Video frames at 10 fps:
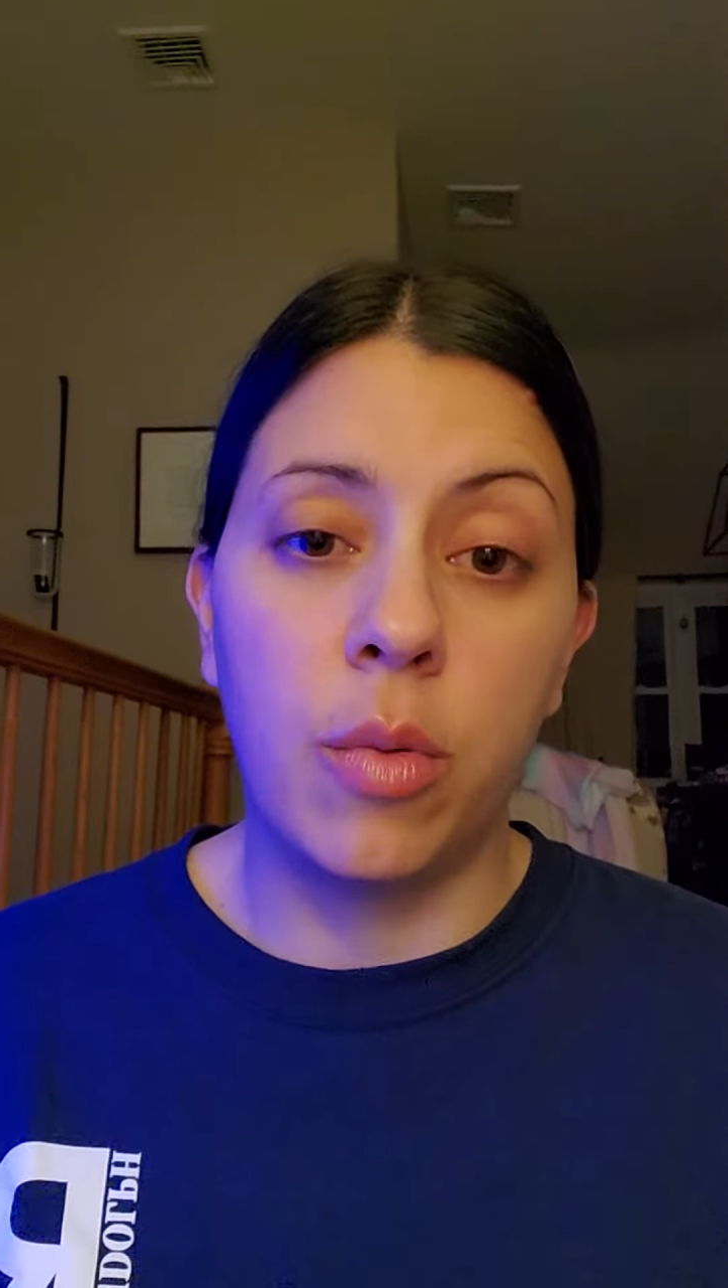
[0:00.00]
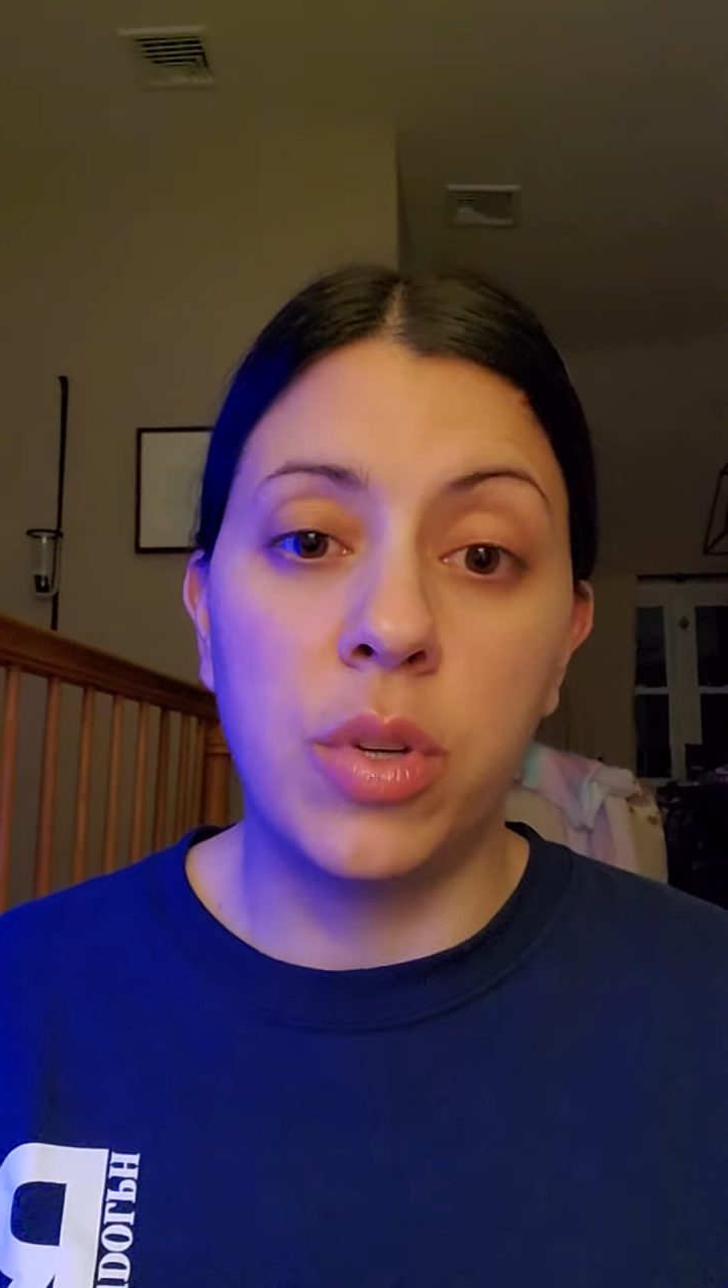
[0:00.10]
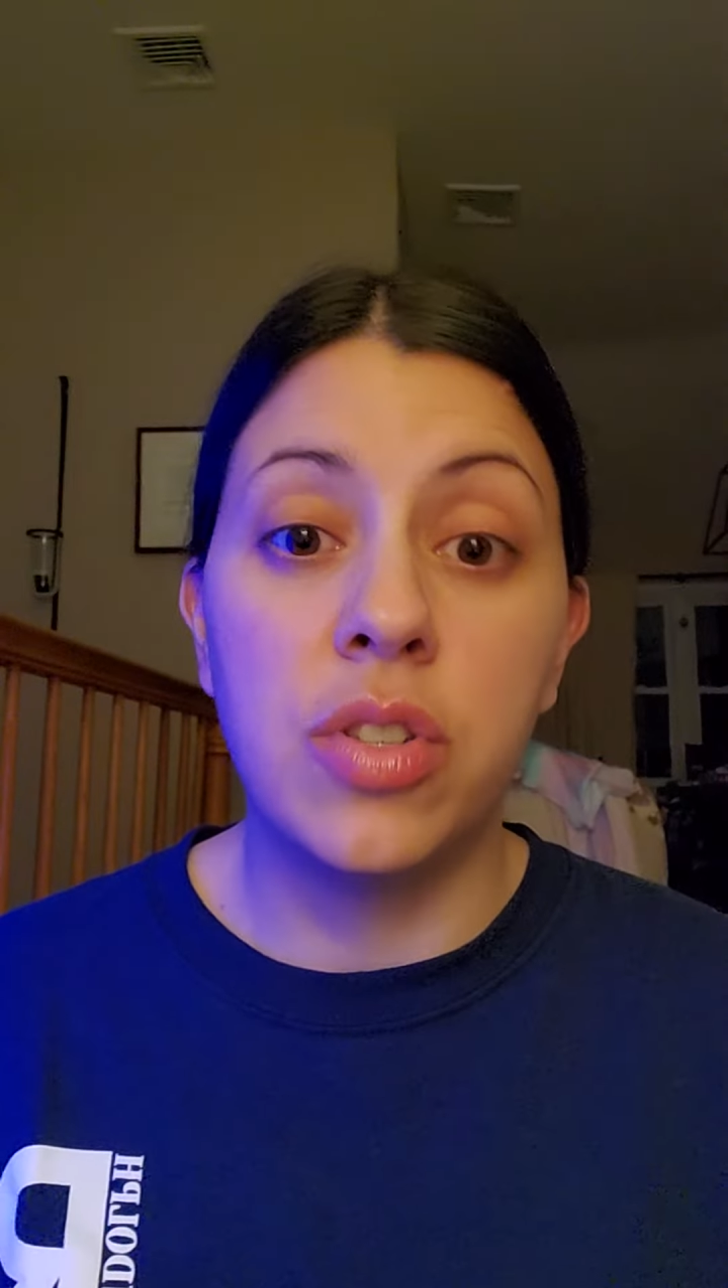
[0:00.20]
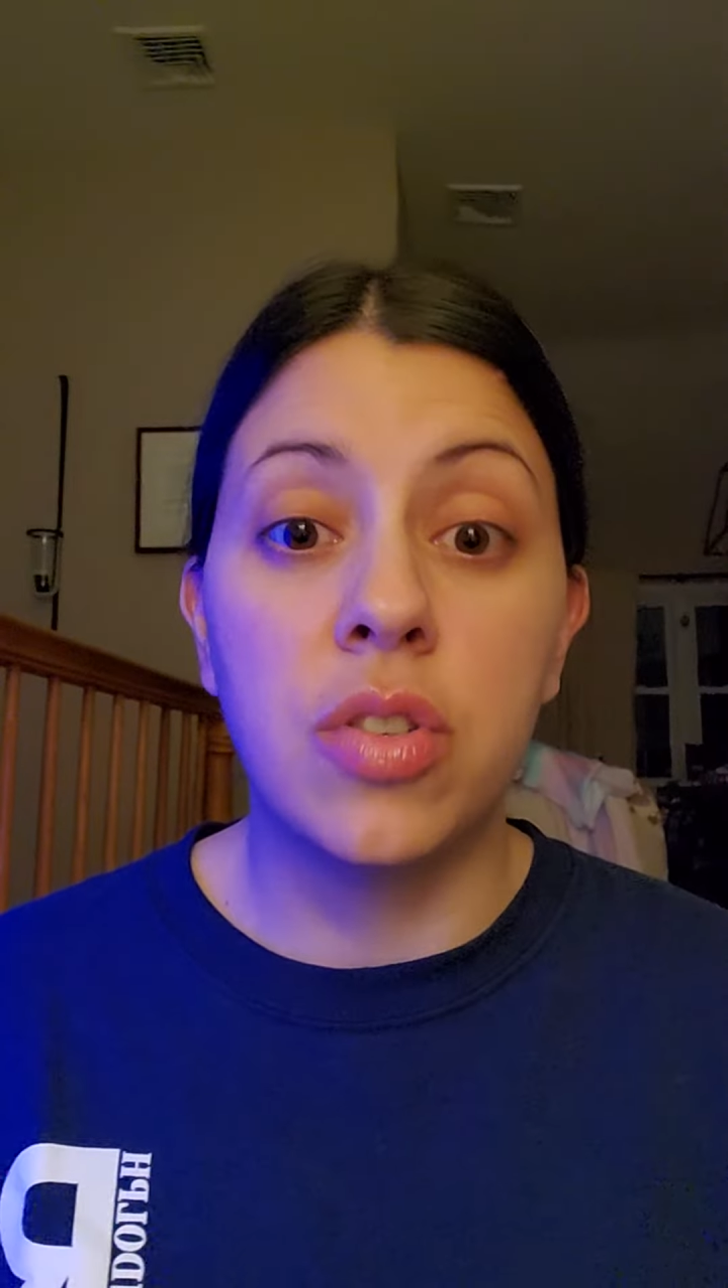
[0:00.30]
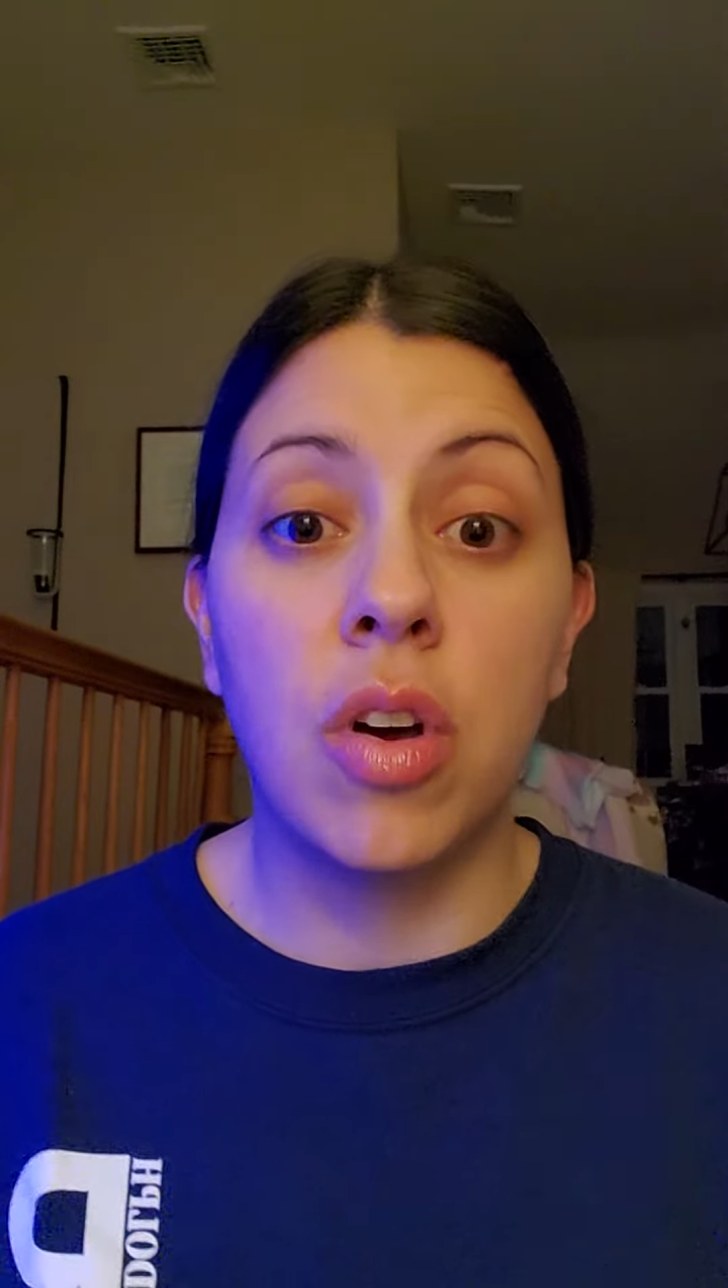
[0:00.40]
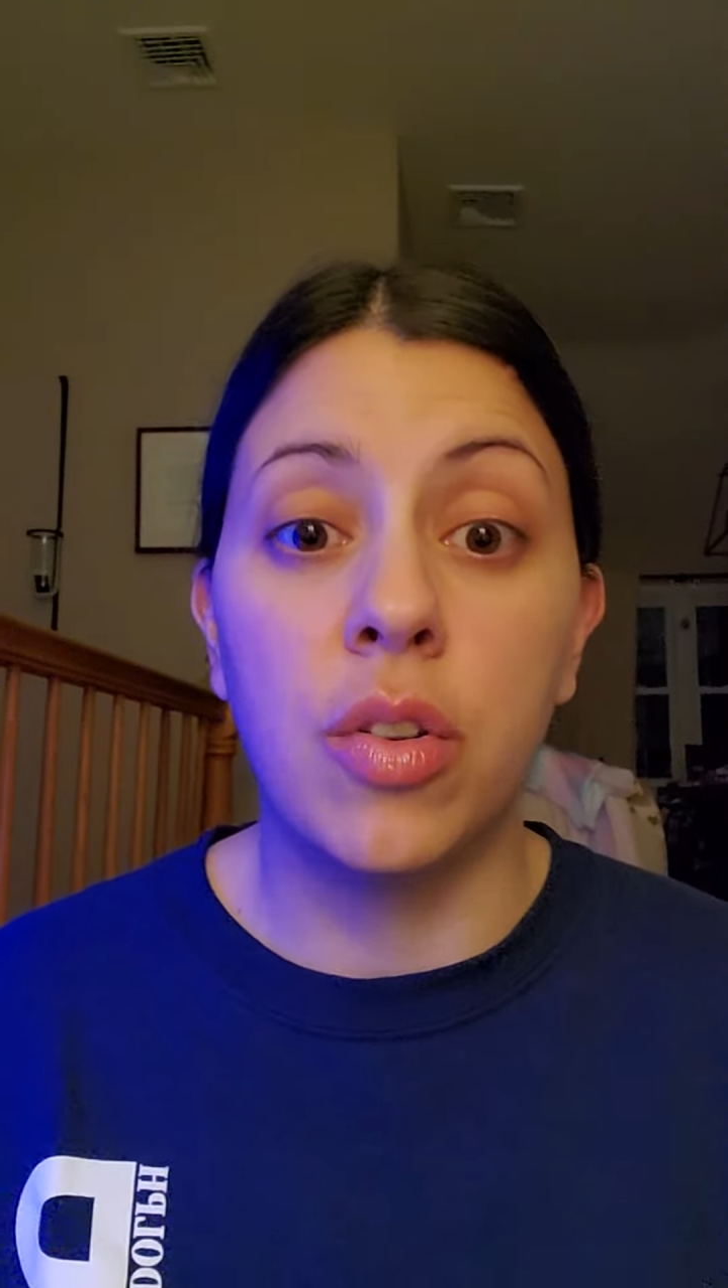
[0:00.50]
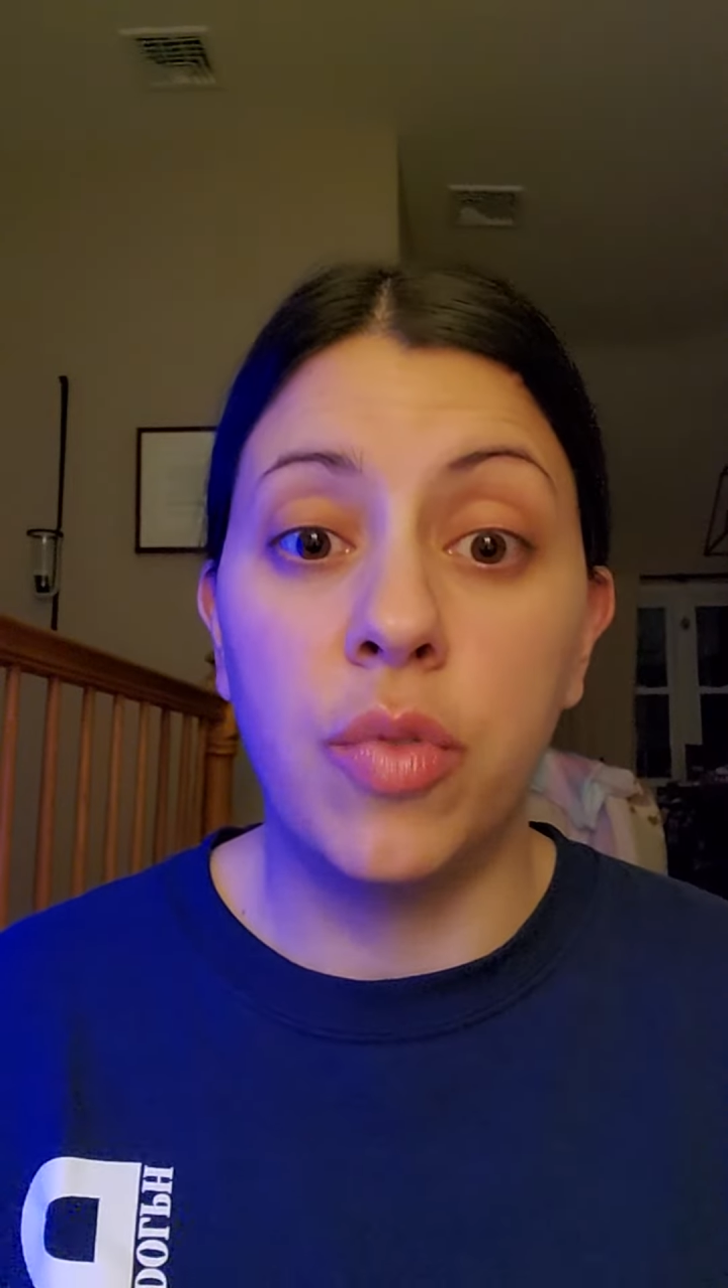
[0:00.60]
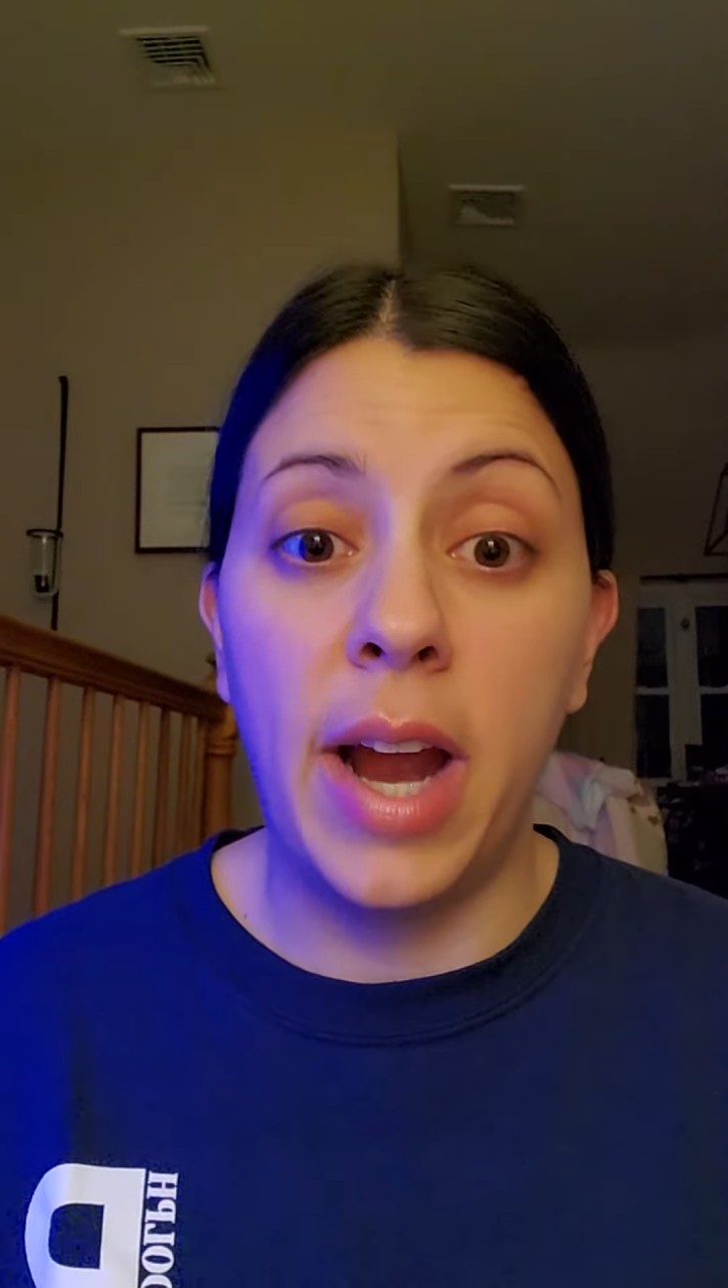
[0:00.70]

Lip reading: which is called